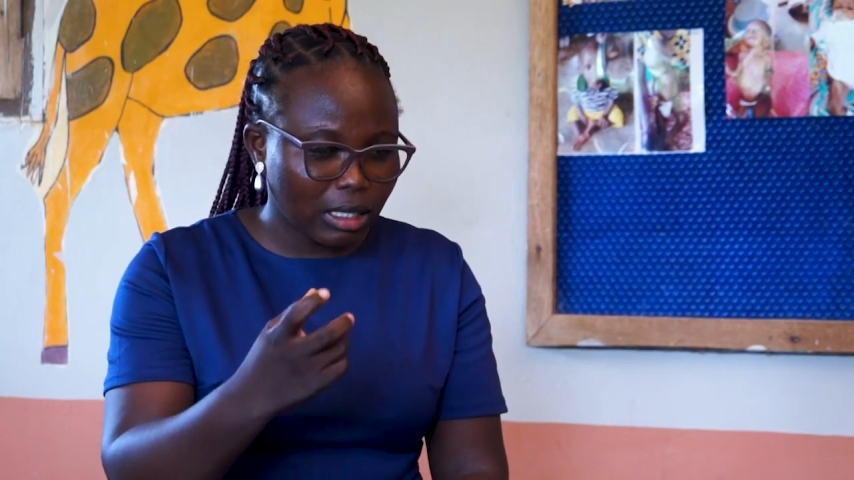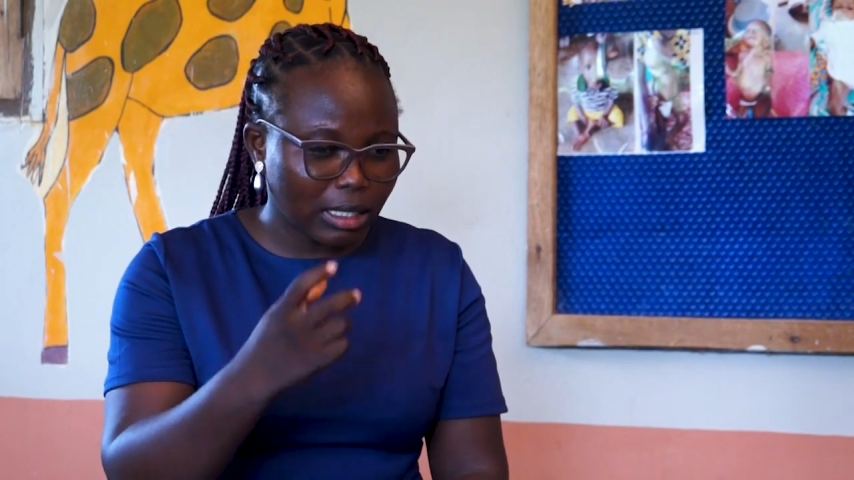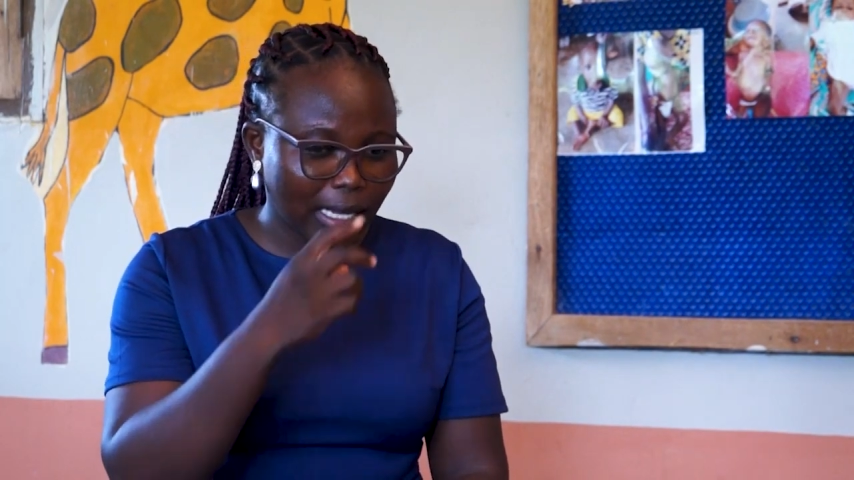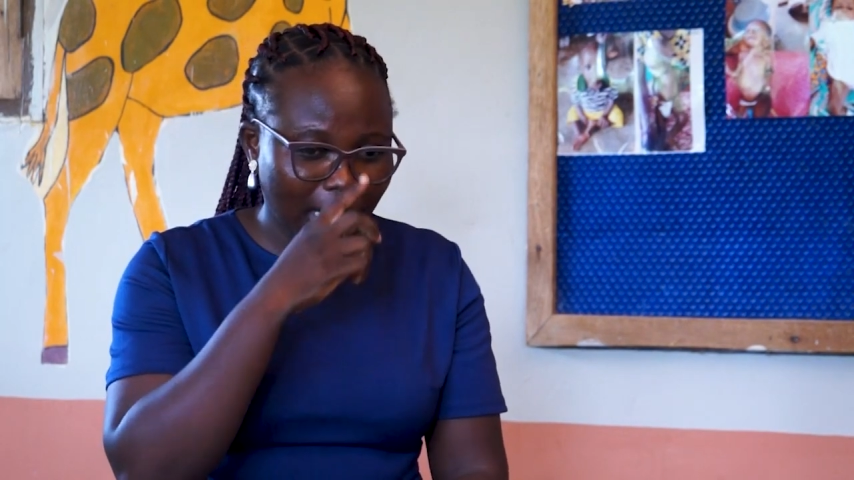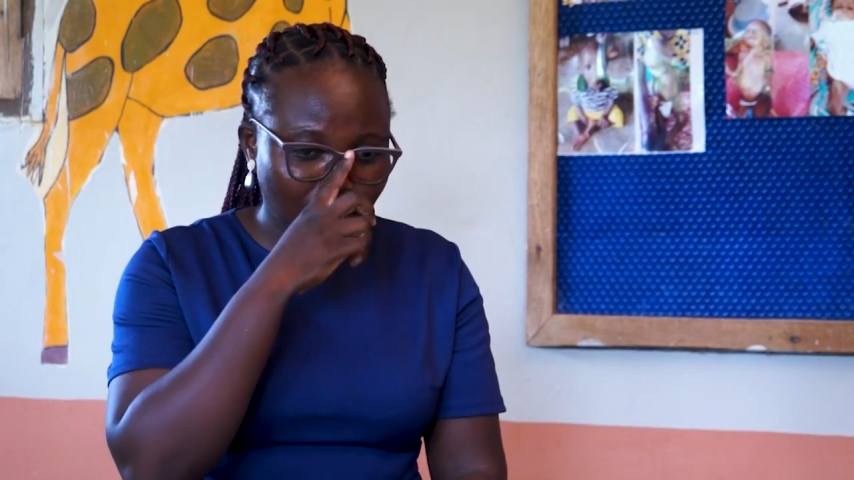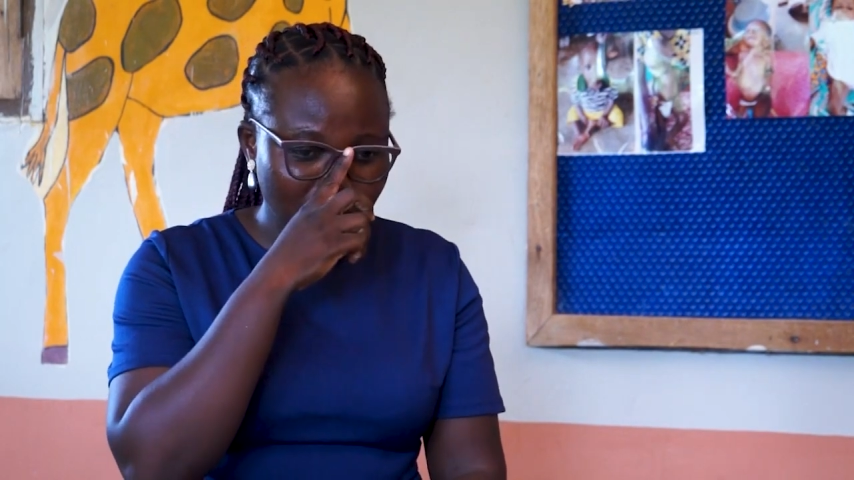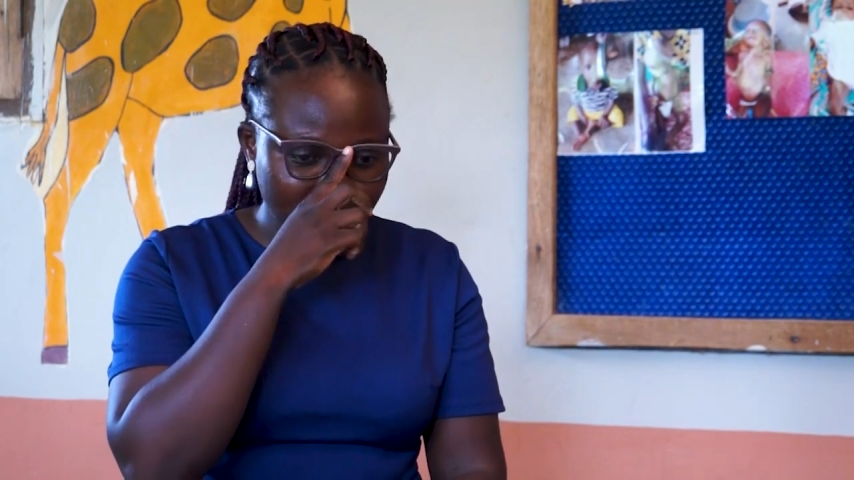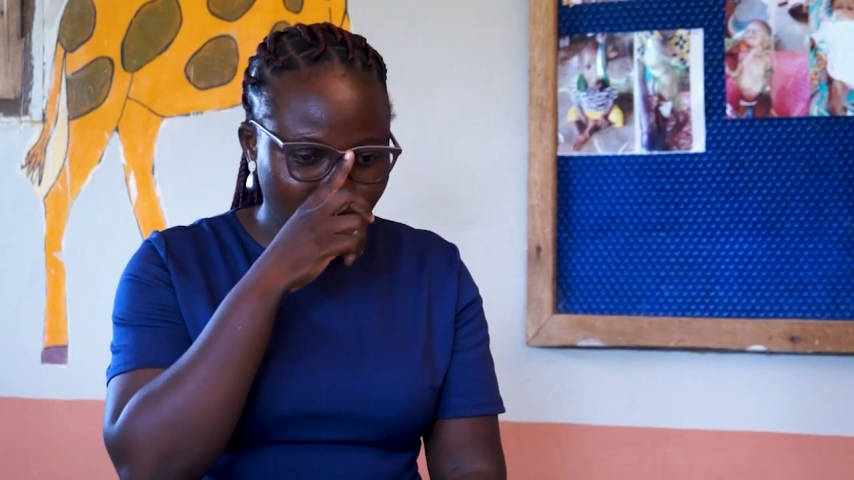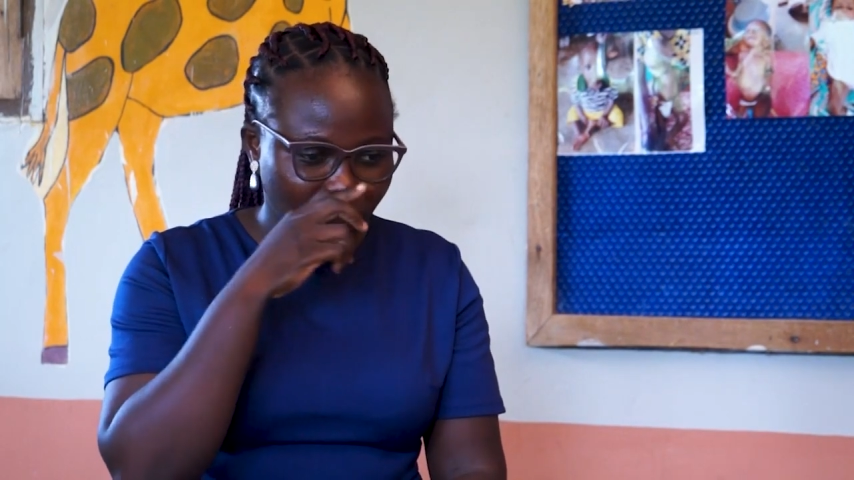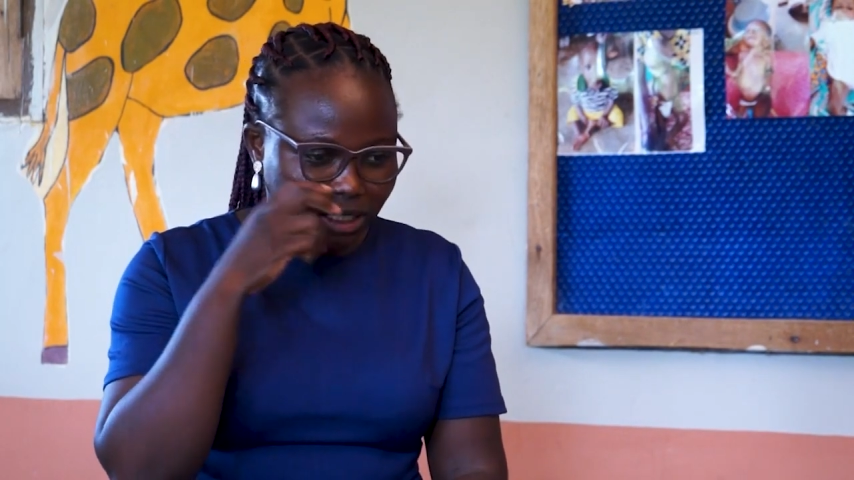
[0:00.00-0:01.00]
the
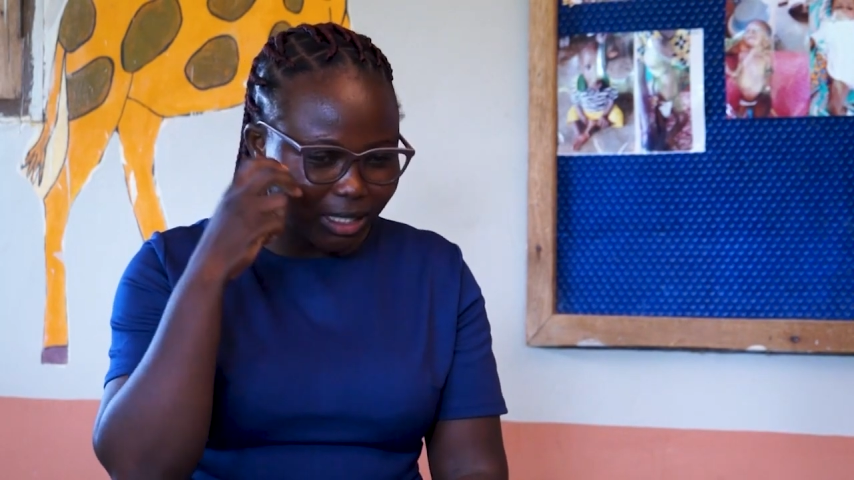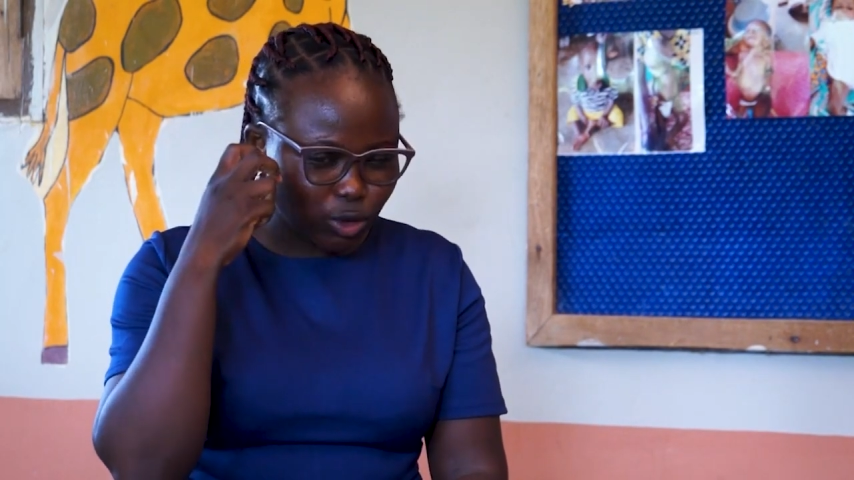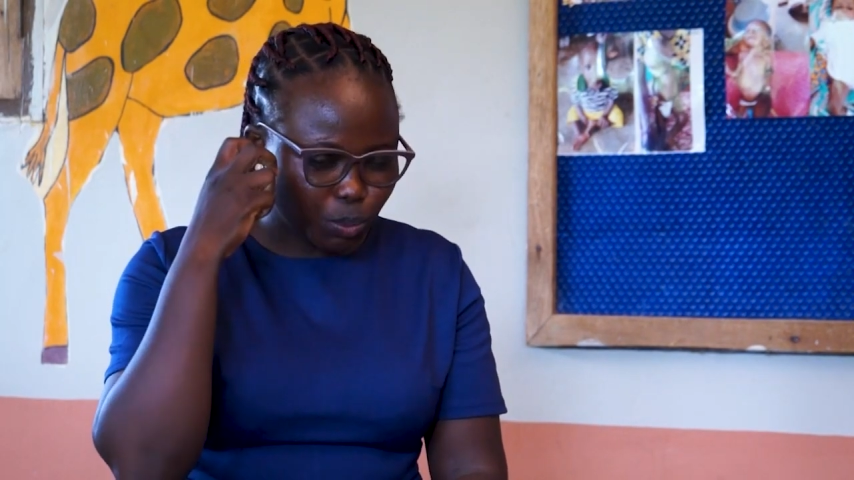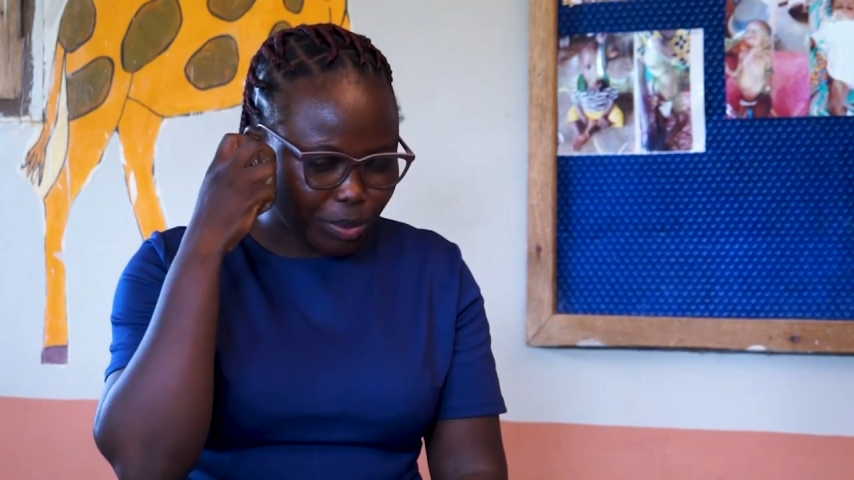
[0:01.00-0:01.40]
ability of the child to